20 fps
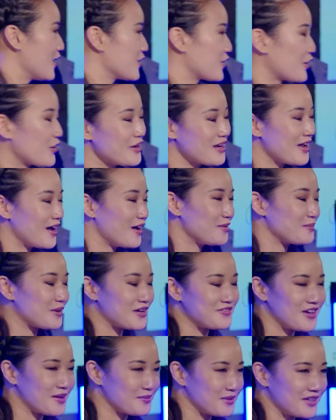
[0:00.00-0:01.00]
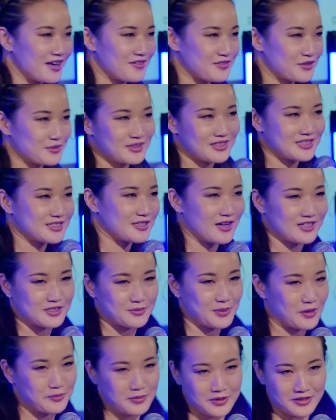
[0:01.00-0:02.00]
Growing up, my family never really talked
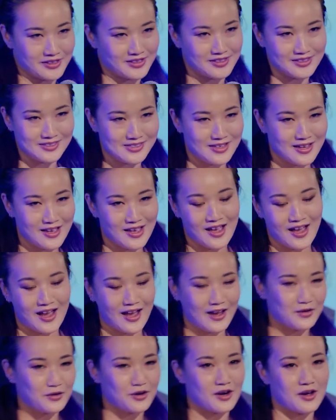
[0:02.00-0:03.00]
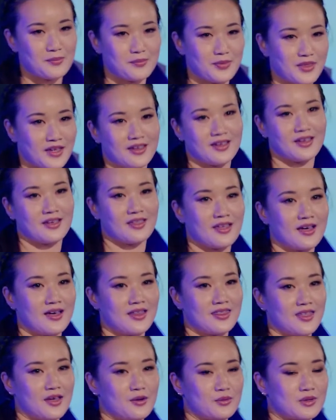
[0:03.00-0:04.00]
about periods. I grew up thinking
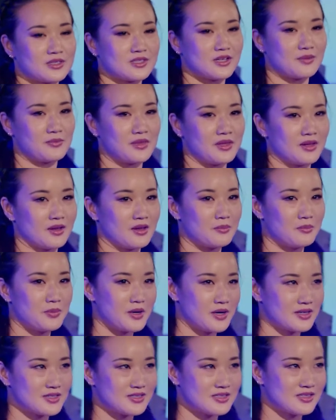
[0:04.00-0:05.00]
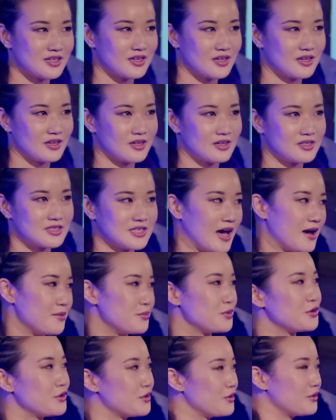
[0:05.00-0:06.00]
that they were something embarrassing,
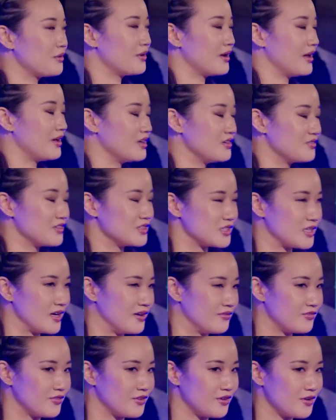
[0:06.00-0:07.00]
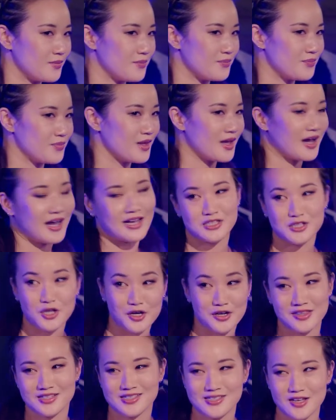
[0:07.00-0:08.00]
taboo, and even shameful. I
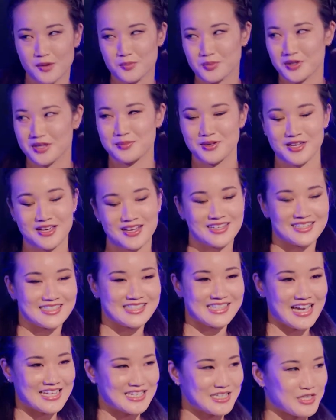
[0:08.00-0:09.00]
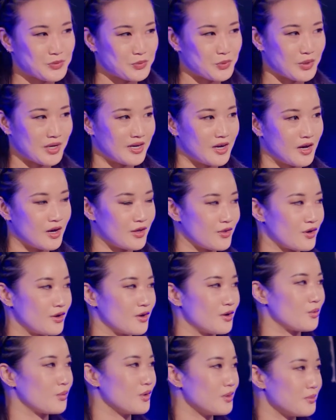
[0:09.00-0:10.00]
started this company because I didn't want
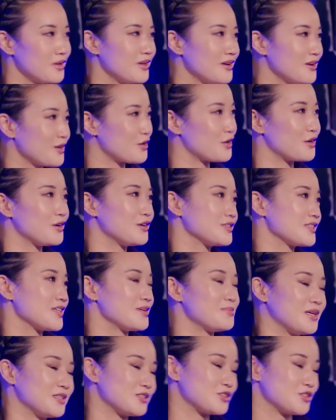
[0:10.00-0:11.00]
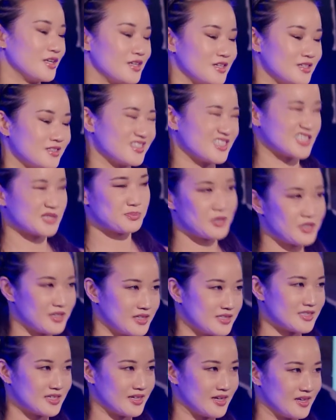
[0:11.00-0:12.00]
other women, girls, and menstruators
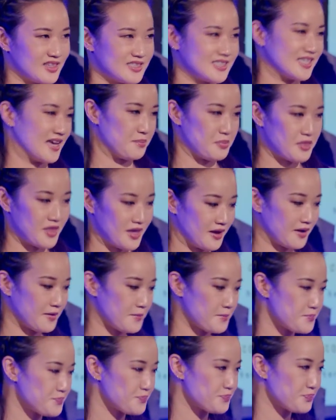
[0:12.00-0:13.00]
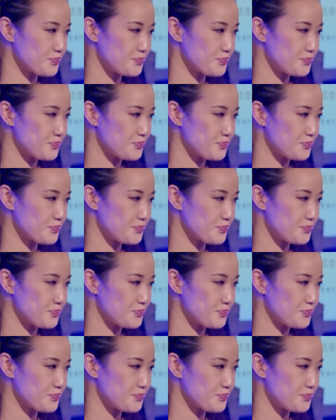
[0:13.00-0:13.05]
experiencing the same thing.